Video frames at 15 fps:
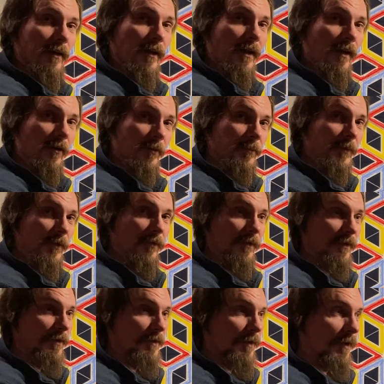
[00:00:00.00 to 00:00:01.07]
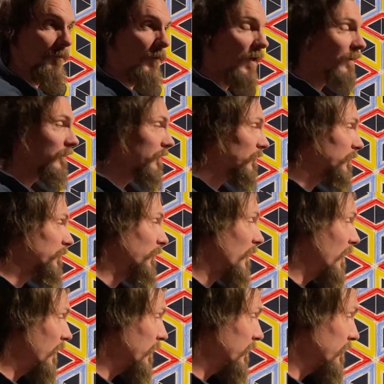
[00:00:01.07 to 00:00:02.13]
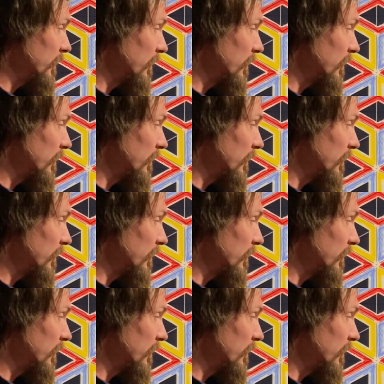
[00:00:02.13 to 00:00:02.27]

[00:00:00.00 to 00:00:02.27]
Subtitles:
I hope you've enjoyed my little rant,